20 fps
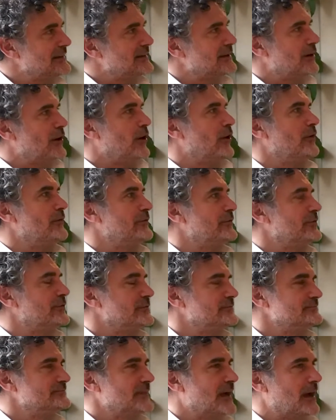of,
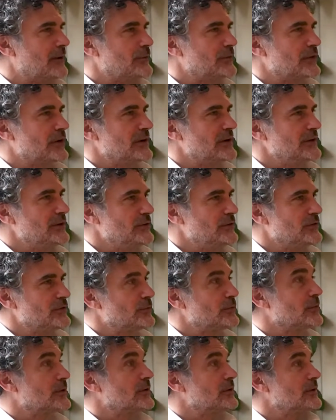I'm going to use the
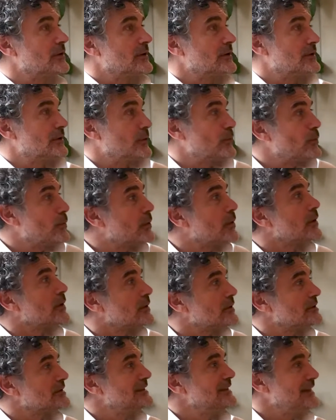
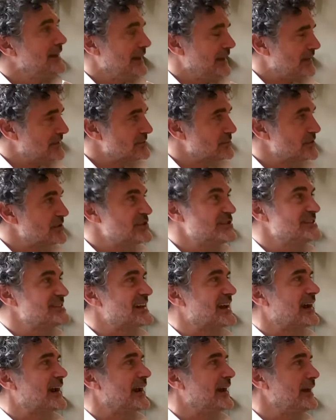world needs, which is
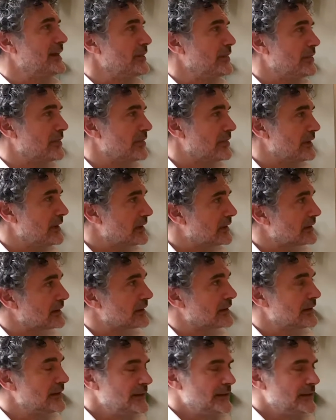a healthier